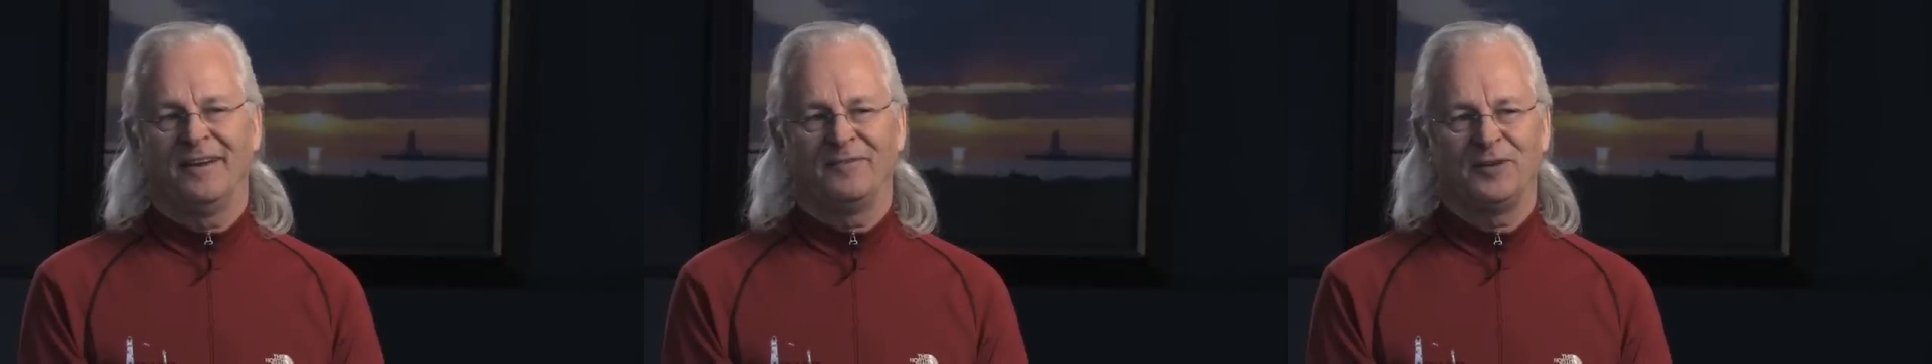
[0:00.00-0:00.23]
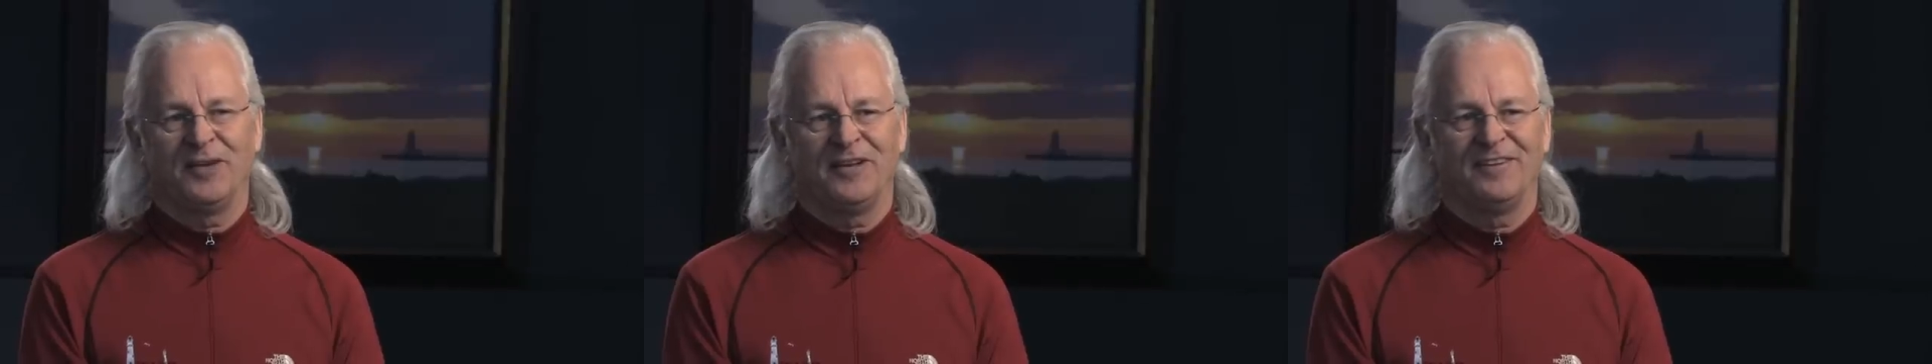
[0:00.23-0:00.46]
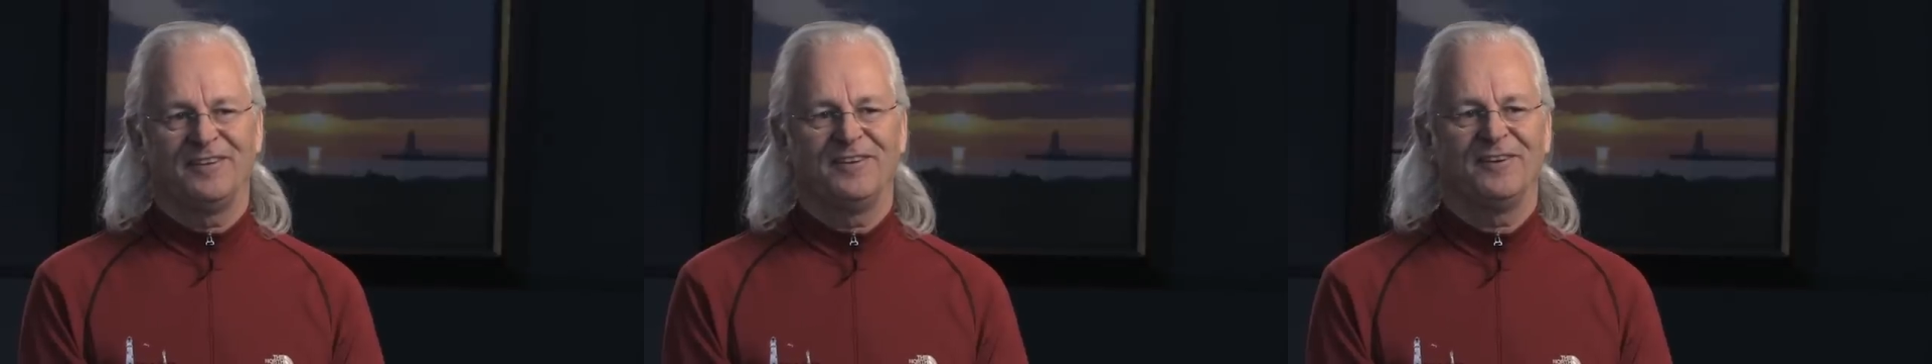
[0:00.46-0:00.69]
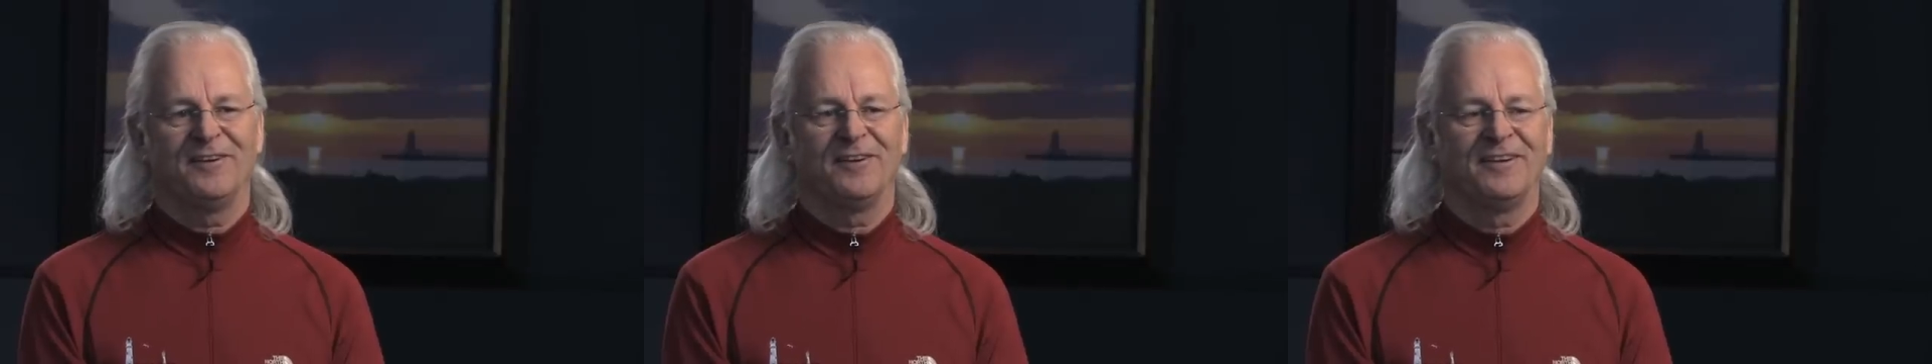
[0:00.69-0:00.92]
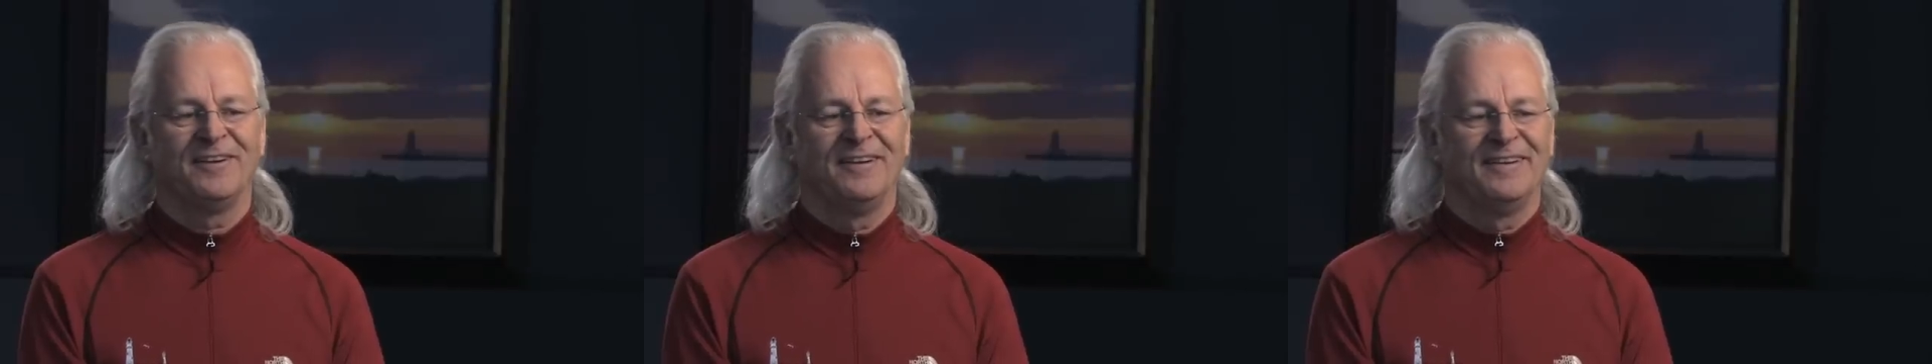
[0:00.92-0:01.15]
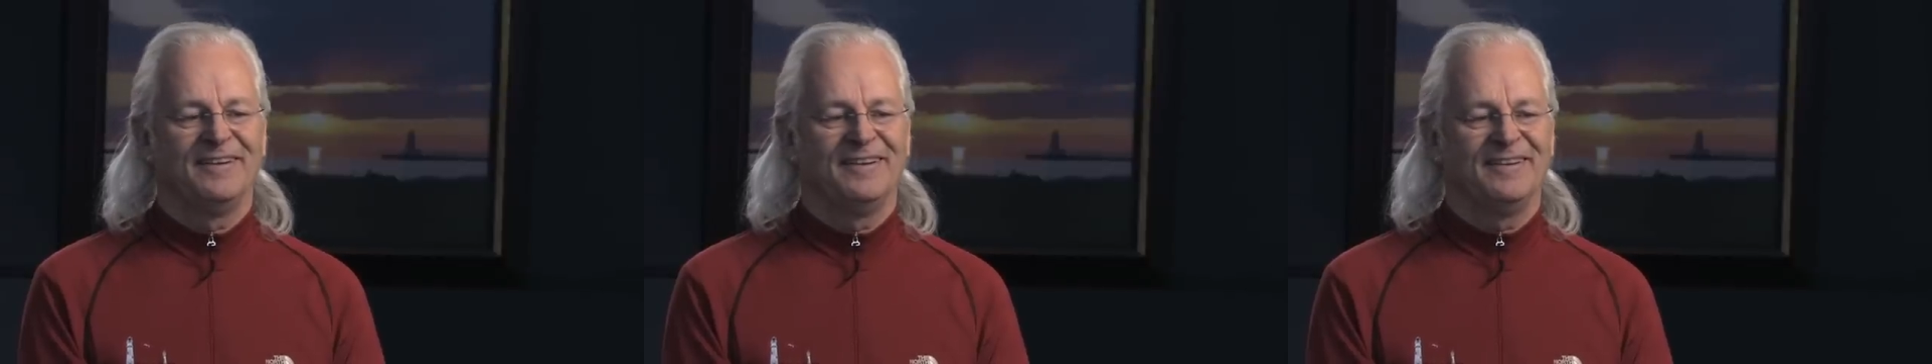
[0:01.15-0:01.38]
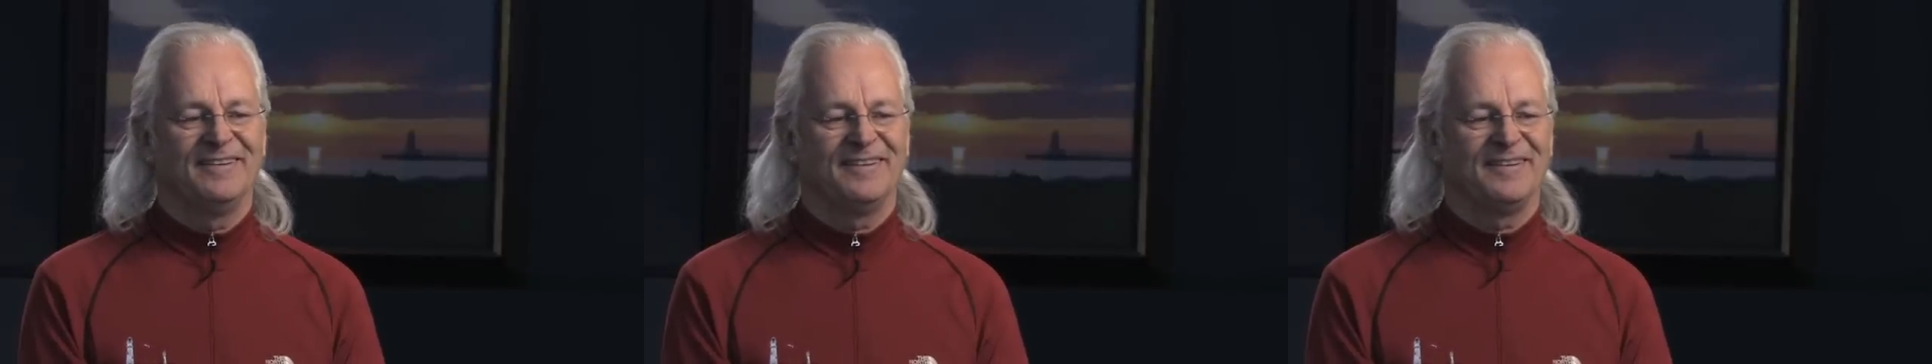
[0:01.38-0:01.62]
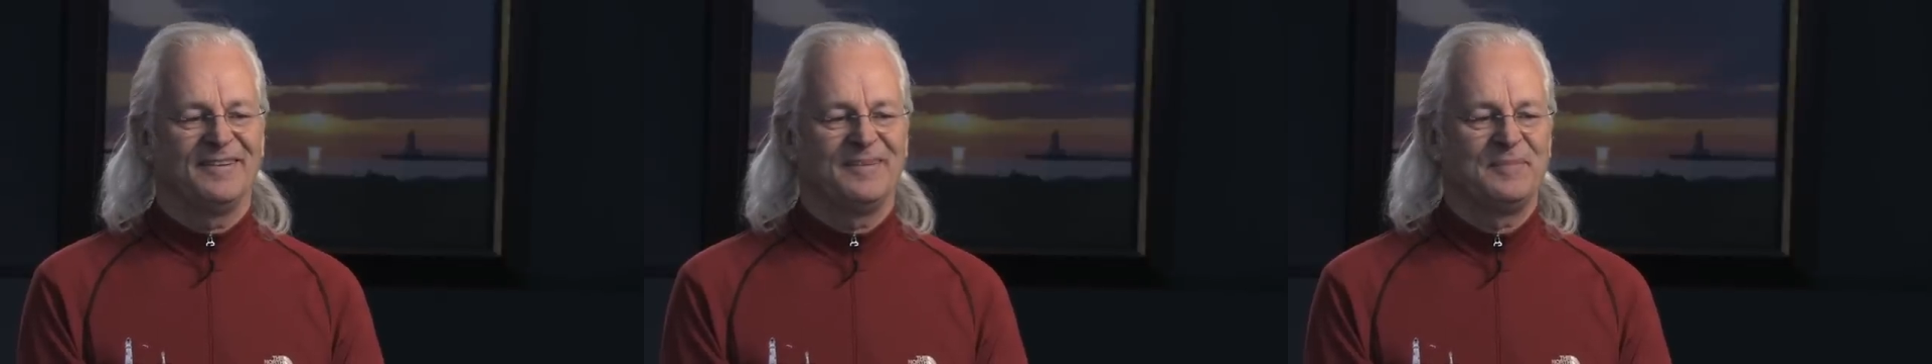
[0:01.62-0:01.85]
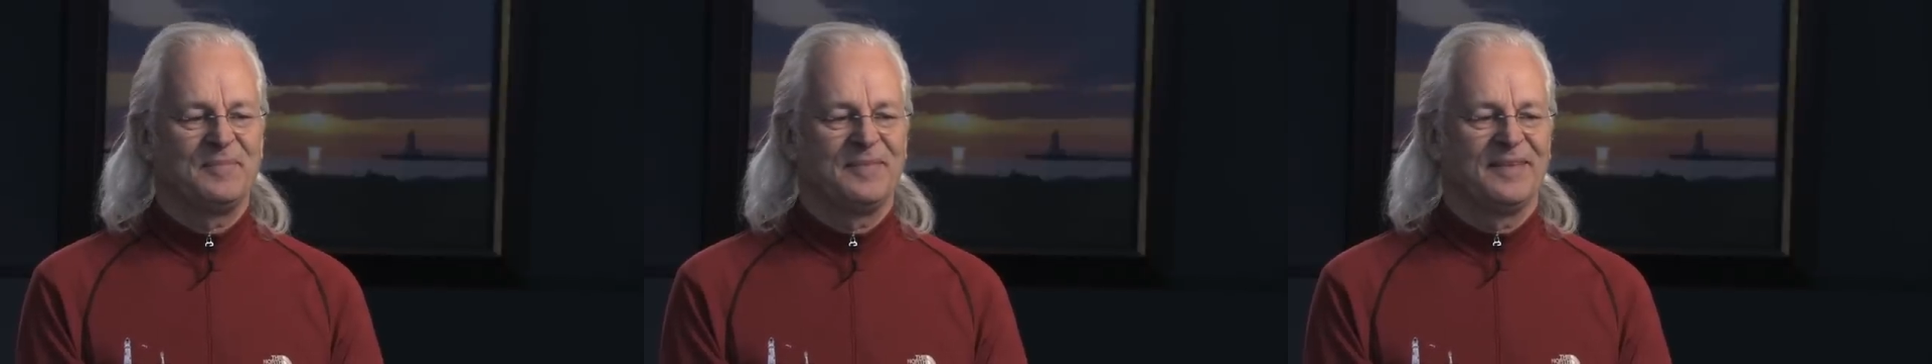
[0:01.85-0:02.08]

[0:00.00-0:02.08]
every day of the year. And uh,